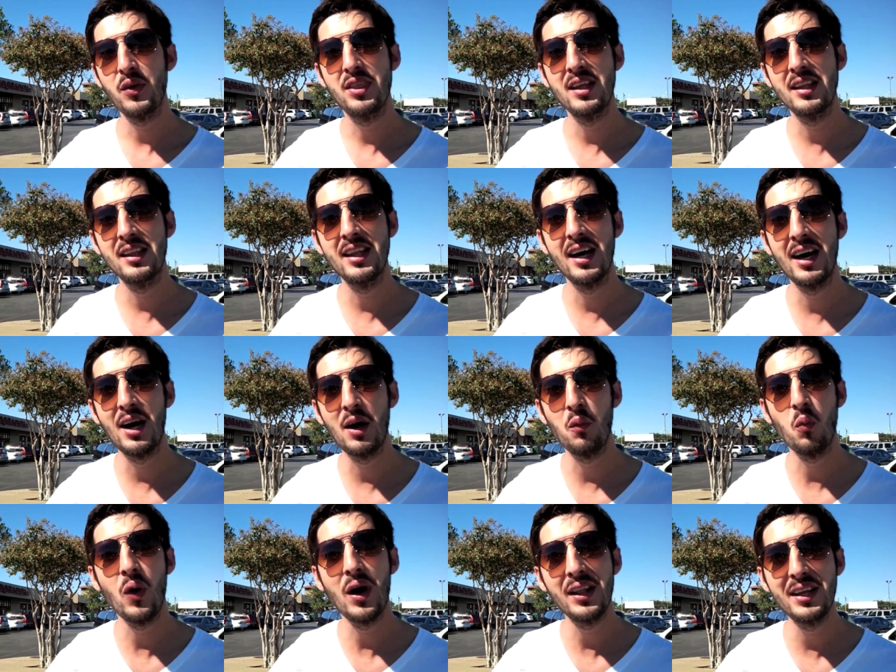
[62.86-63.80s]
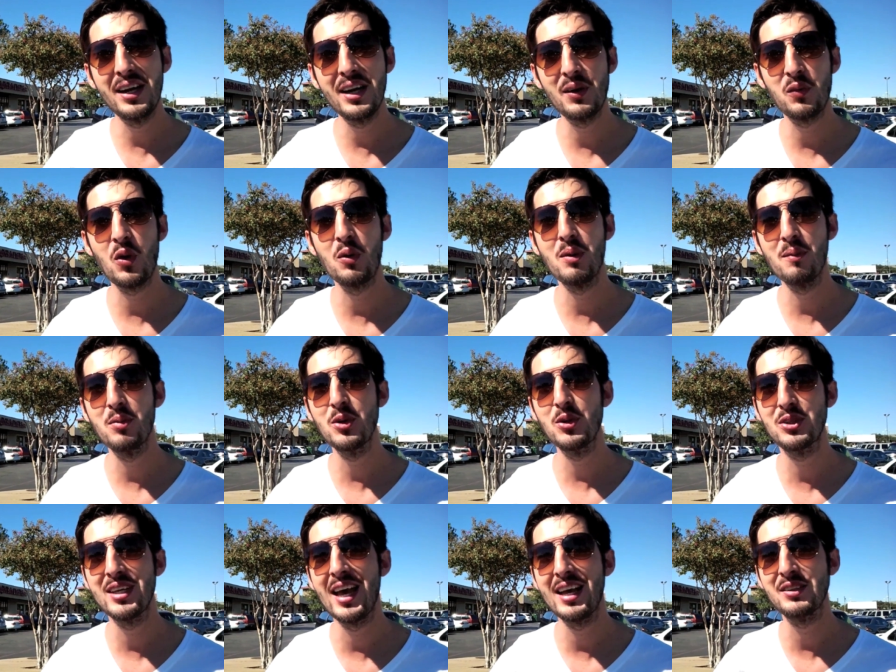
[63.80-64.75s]
Within 1 year, Roma
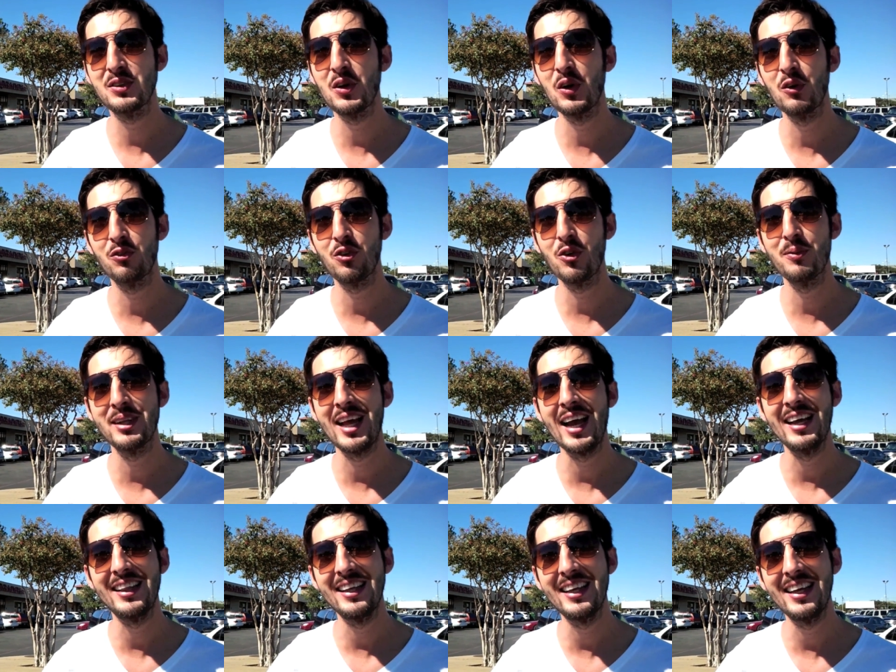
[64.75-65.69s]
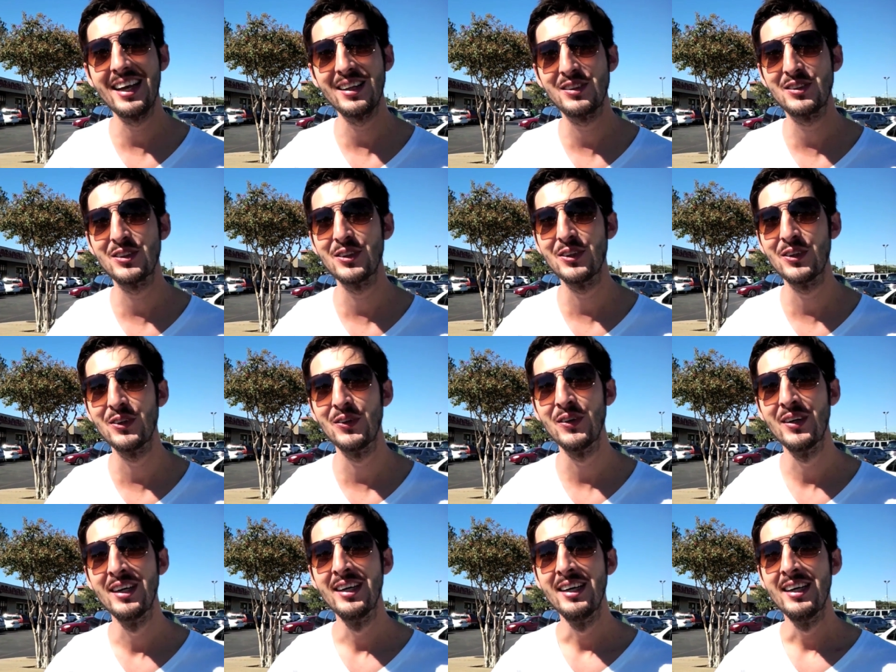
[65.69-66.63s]
Boots has grown from an idea to